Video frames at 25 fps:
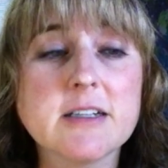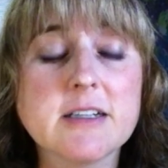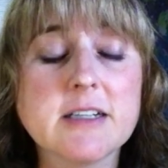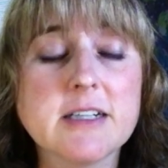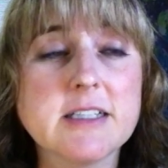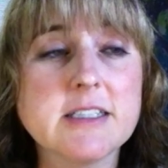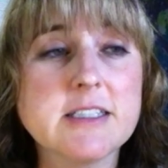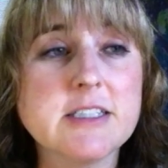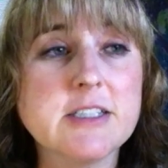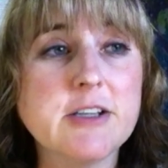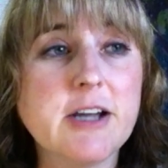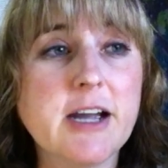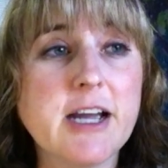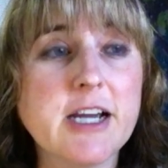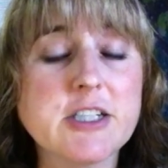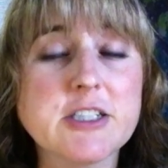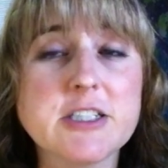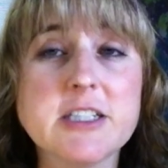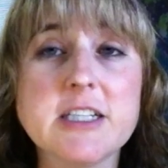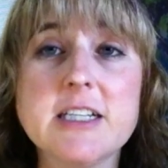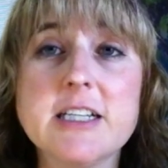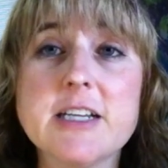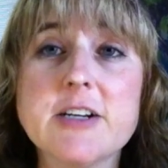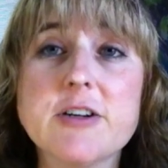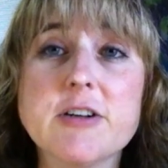because you
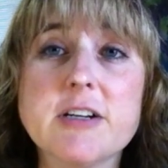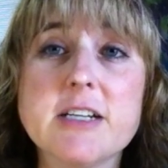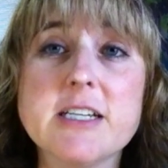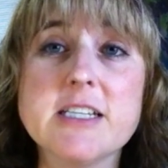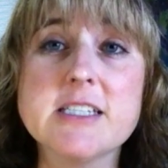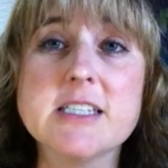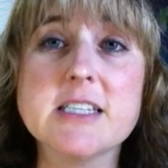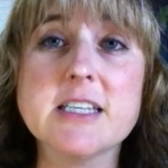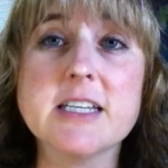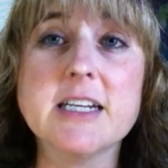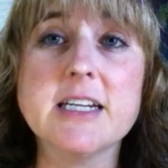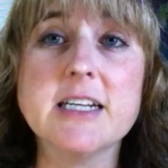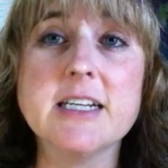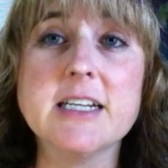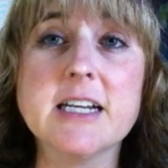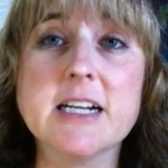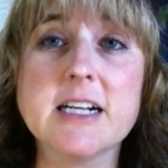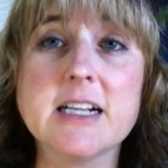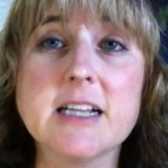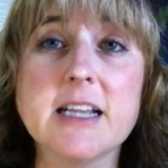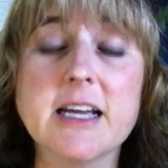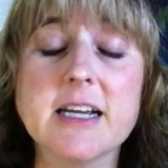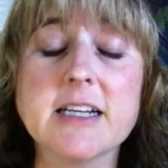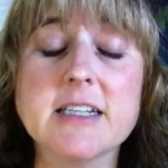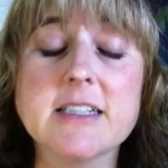actually literally slid it and
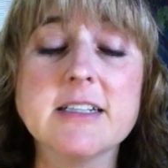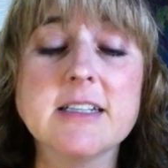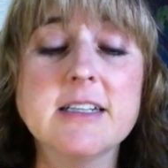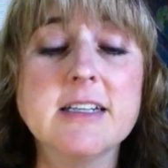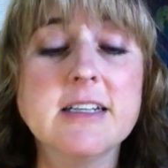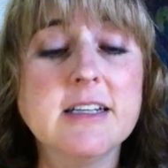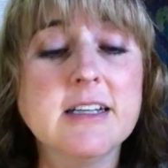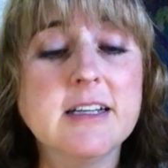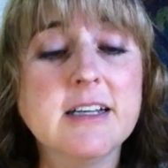it clicked.